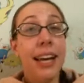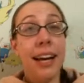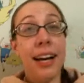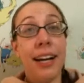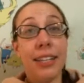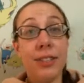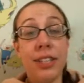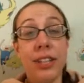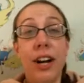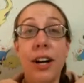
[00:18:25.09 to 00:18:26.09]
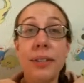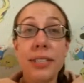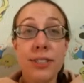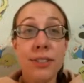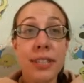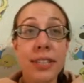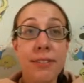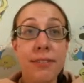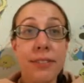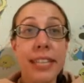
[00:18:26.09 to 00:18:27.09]
You can always do it
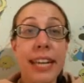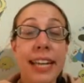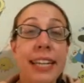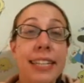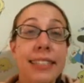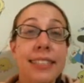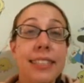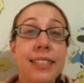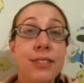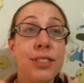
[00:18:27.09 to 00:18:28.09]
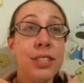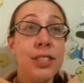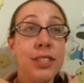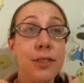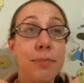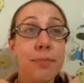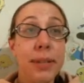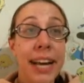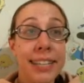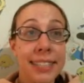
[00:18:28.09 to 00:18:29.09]
freehand using your
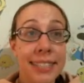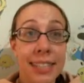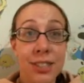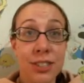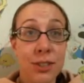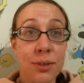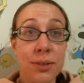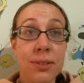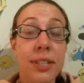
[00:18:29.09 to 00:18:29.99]
black selection tool.